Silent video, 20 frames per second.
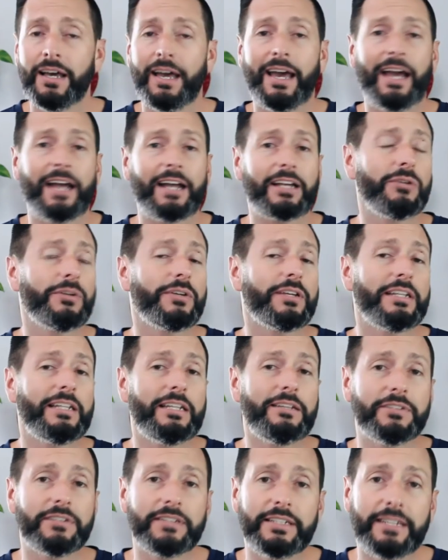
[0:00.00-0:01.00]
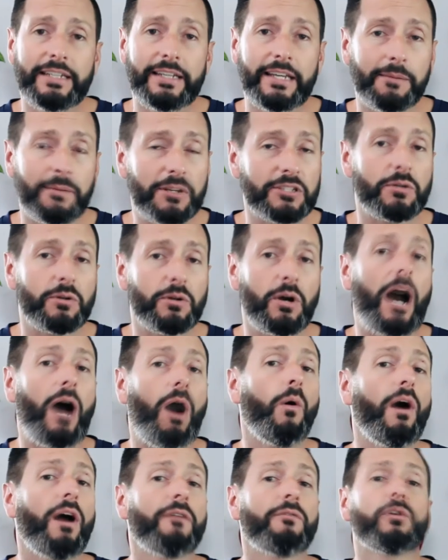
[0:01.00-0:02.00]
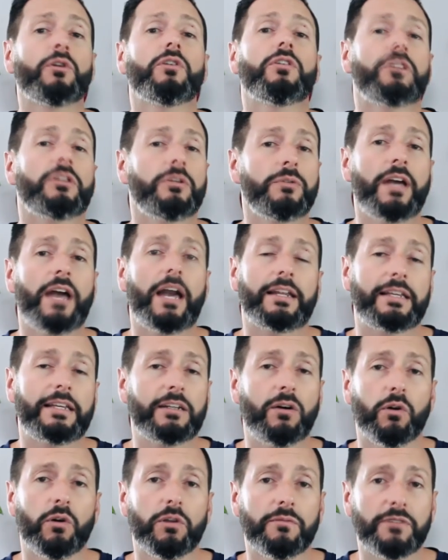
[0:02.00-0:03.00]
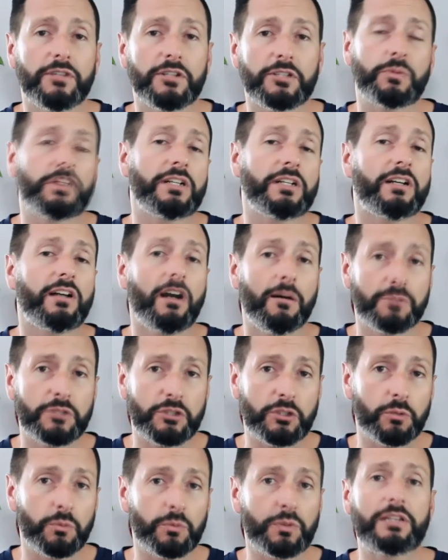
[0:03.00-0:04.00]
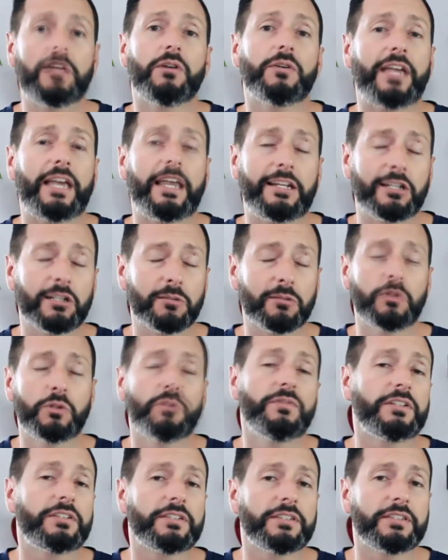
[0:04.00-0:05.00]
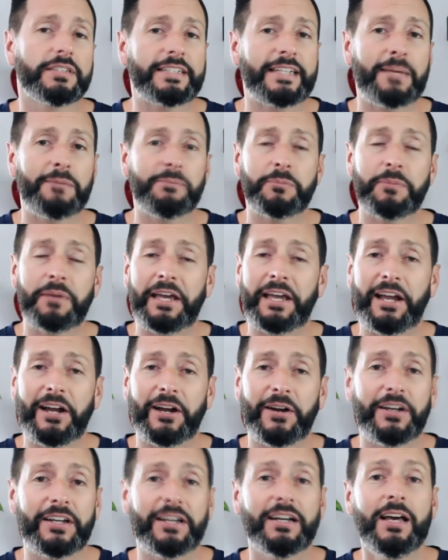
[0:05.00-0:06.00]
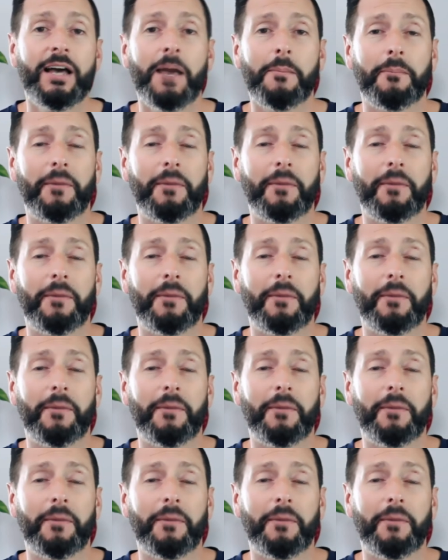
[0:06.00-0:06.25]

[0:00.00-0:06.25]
Heck, you can even DM us. However, you got to get hold of us when it comes to relocating or moving to the Tampa Bay area.